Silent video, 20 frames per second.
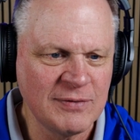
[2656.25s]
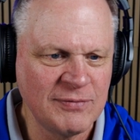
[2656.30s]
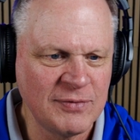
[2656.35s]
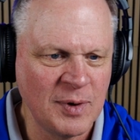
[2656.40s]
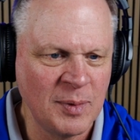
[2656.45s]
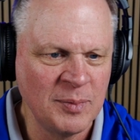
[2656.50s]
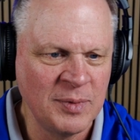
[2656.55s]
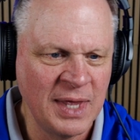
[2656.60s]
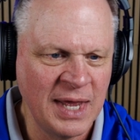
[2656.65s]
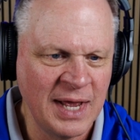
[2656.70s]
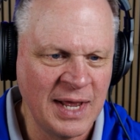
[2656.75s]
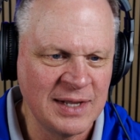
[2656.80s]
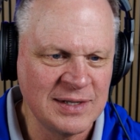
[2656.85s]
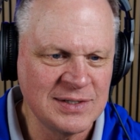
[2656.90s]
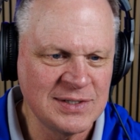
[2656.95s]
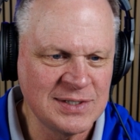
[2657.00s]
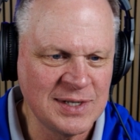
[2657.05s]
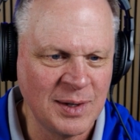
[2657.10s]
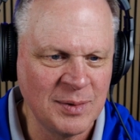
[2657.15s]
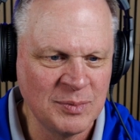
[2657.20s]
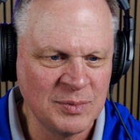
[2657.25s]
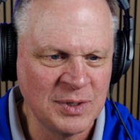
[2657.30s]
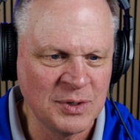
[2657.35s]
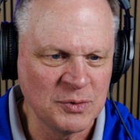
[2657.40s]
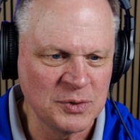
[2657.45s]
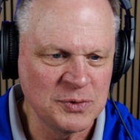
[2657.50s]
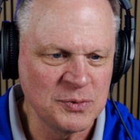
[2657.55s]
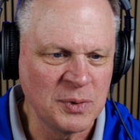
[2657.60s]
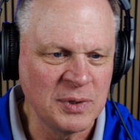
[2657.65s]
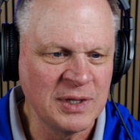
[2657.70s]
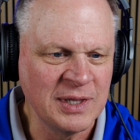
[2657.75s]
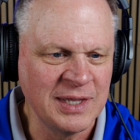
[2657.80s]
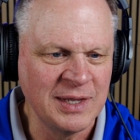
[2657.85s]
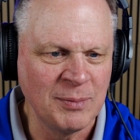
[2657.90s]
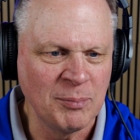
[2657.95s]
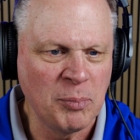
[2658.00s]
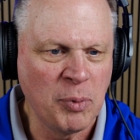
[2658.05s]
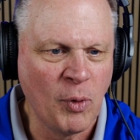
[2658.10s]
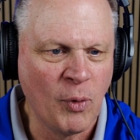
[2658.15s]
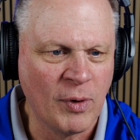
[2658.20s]
from that something that was really
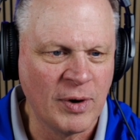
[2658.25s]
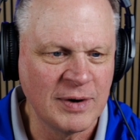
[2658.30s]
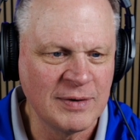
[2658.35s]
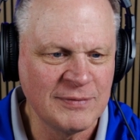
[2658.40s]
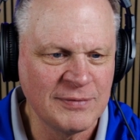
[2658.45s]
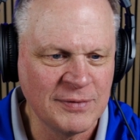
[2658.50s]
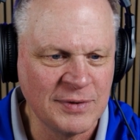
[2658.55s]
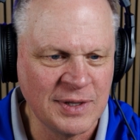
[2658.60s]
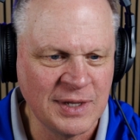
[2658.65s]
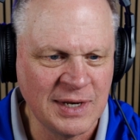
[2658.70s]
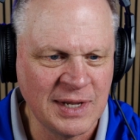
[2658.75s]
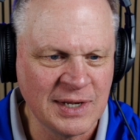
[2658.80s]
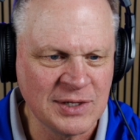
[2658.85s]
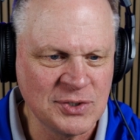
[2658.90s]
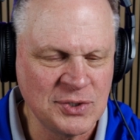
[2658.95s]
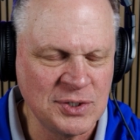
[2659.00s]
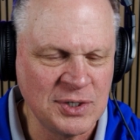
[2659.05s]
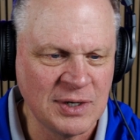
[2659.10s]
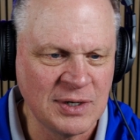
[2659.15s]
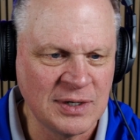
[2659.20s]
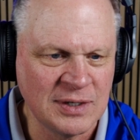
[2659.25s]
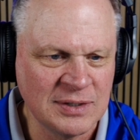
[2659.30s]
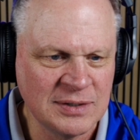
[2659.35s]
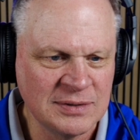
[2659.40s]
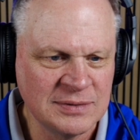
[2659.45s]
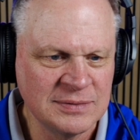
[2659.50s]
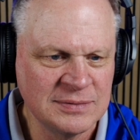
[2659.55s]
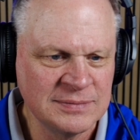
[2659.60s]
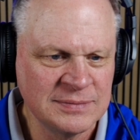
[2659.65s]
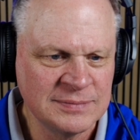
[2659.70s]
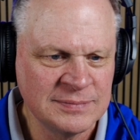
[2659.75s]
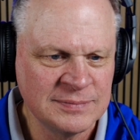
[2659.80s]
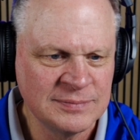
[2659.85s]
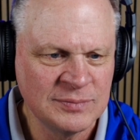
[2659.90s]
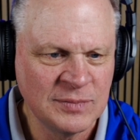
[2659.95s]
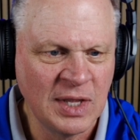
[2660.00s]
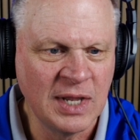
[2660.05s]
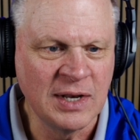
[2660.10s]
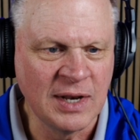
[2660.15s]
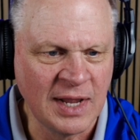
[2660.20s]
important for the next year
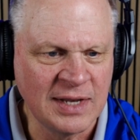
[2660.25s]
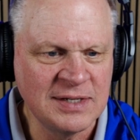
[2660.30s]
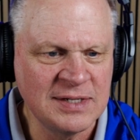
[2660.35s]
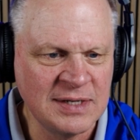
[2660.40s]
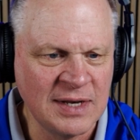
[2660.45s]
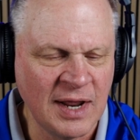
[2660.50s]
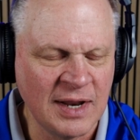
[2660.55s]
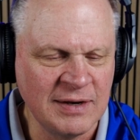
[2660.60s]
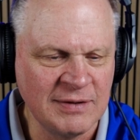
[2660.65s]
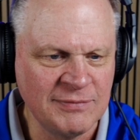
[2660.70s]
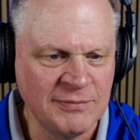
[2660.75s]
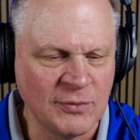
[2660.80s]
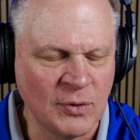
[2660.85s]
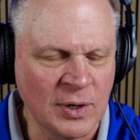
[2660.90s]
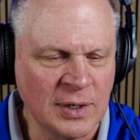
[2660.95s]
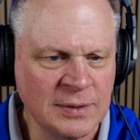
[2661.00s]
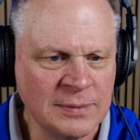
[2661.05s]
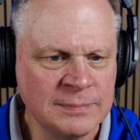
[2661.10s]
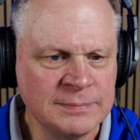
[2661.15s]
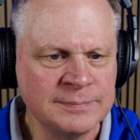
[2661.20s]
in 1994.